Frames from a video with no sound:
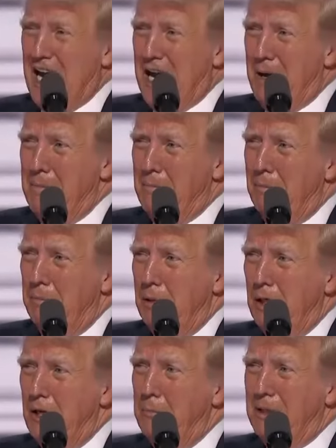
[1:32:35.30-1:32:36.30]
I am
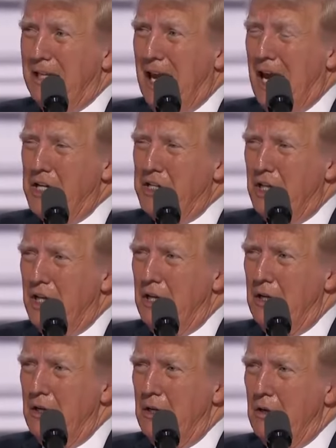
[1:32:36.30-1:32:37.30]
humbly
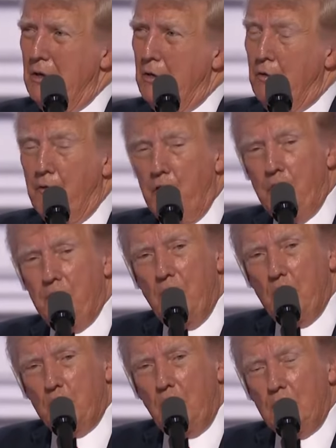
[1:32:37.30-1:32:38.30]
asking for your
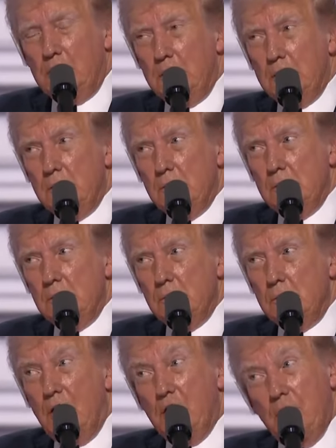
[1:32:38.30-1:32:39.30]
vote.
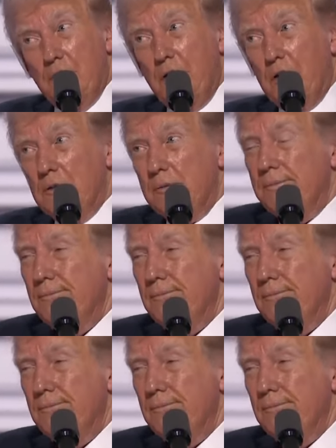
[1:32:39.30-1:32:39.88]
I want your vote.